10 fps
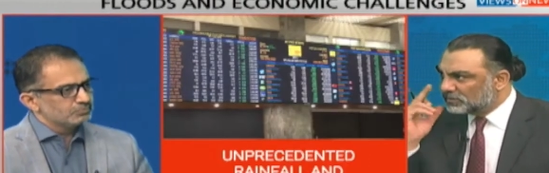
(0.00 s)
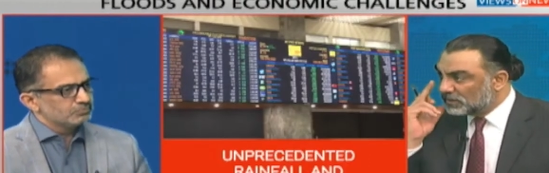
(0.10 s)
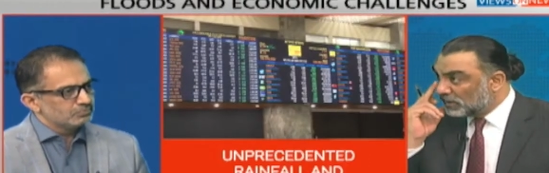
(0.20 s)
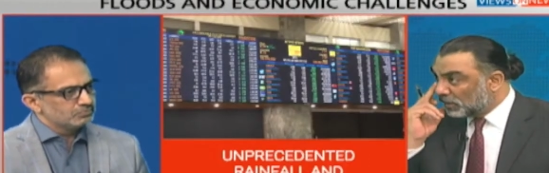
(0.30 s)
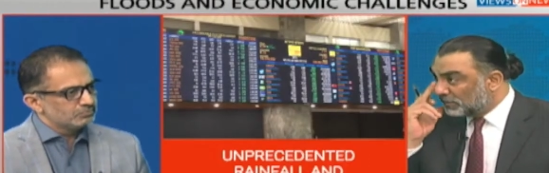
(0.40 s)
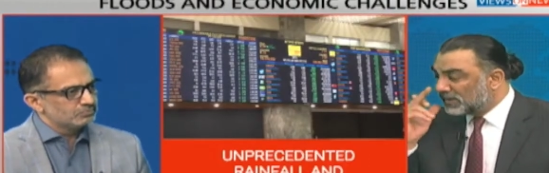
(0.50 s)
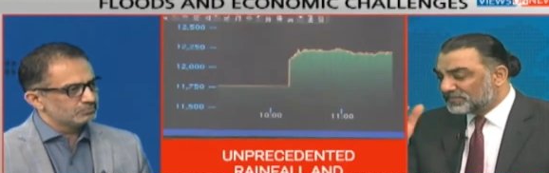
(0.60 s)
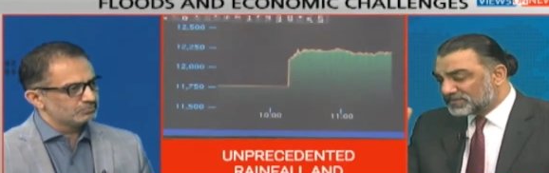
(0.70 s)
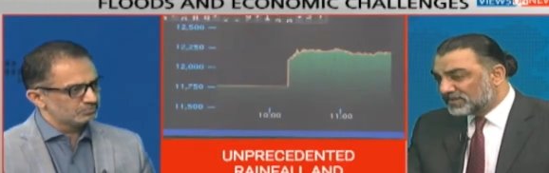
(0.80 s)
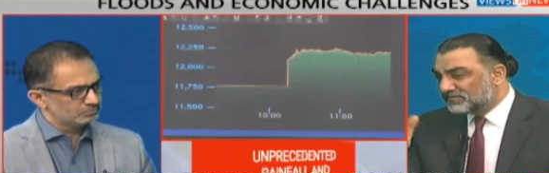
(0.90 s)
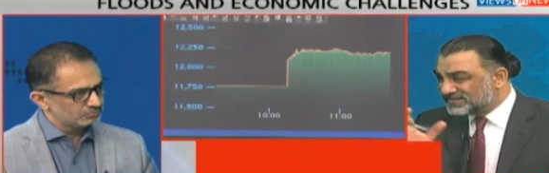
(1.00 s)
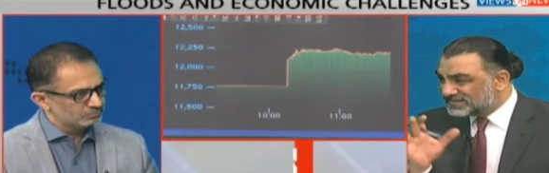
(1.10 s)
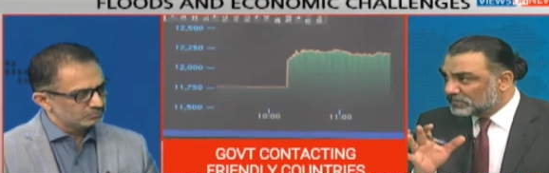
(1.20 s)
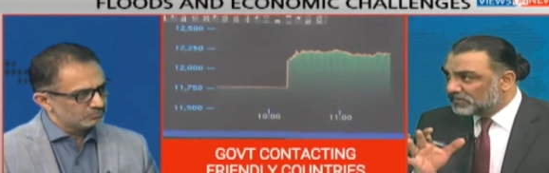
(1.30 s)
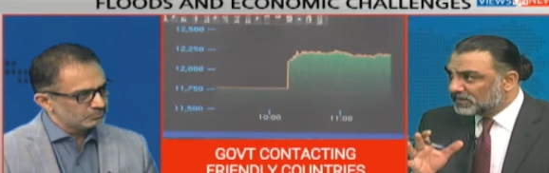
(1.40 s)
Speaker 1: or perhaps in the Western
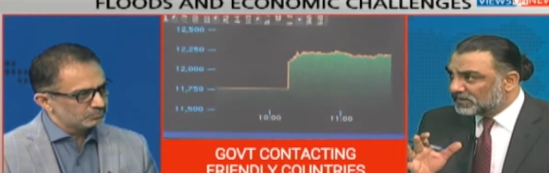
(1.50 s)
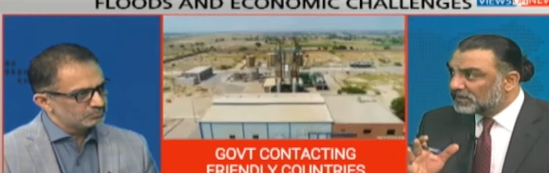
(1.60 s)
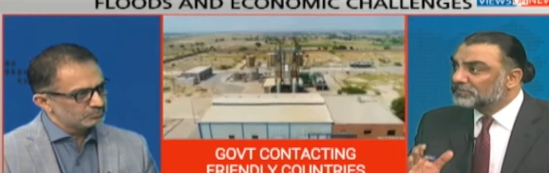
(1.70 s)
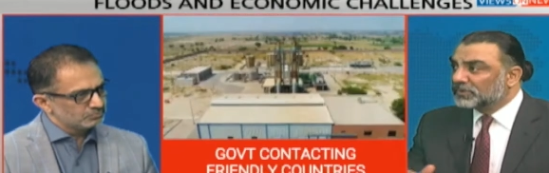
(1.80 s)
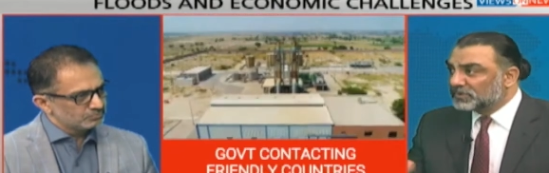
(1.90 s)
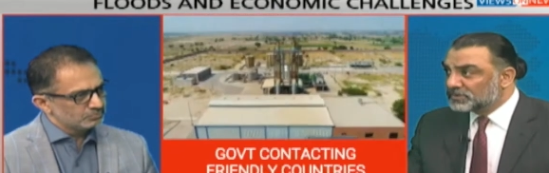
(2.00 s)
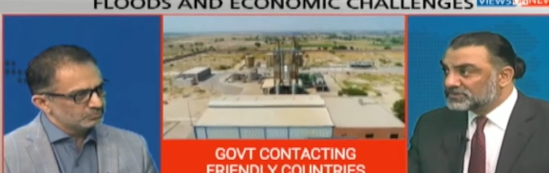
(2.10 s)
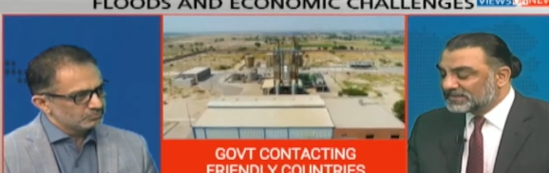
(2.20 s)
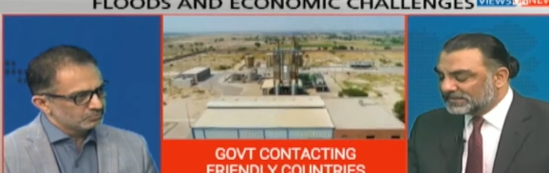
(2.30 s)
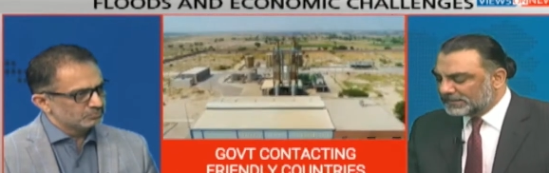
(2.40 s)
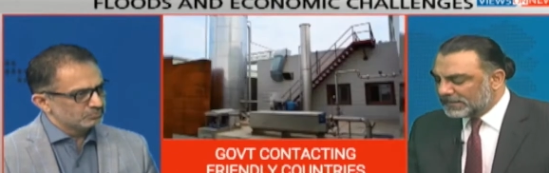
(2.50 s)
media, in particular CNN.